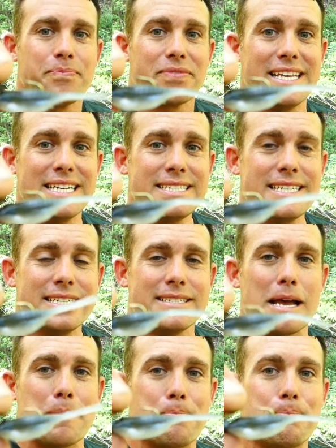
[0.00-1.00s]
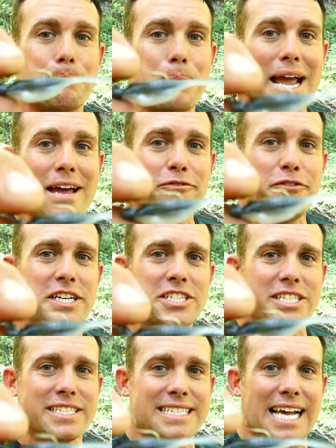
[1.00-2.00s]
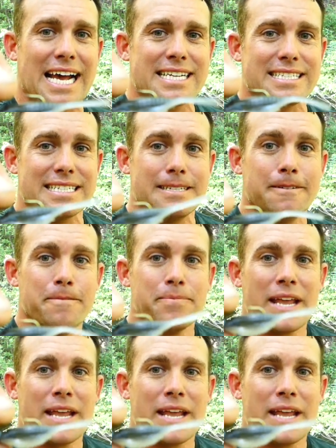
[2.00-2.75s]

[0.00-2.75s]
this is a panfish assassin.